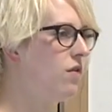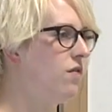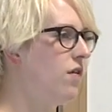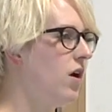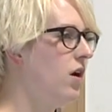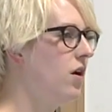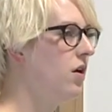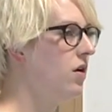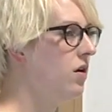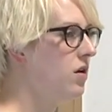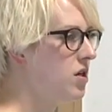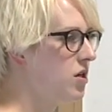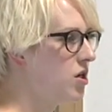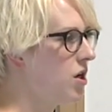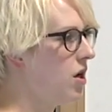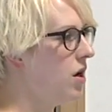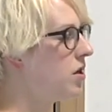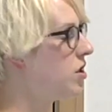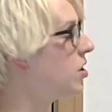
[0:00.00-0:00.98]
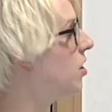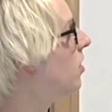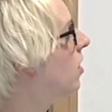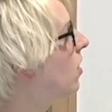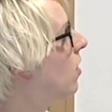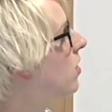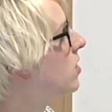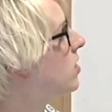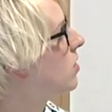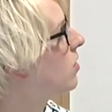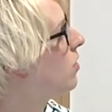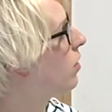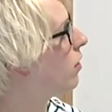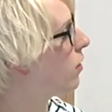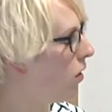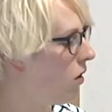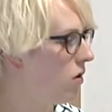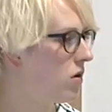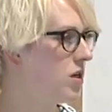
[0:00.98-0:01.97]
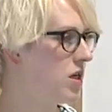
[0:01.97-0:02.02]
of her journal articles
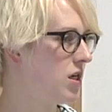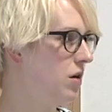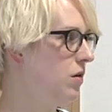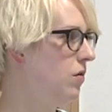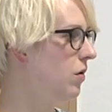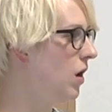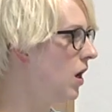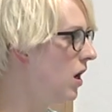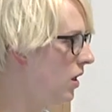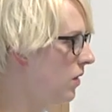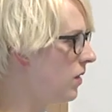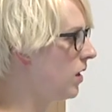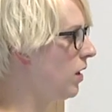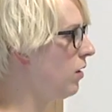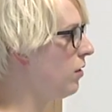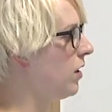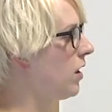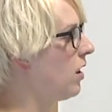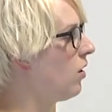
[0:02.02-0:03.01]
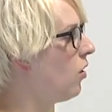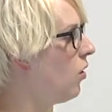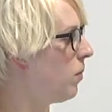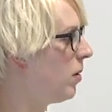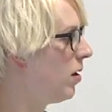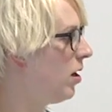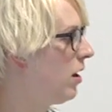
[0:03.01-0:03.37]
onto the UCL Open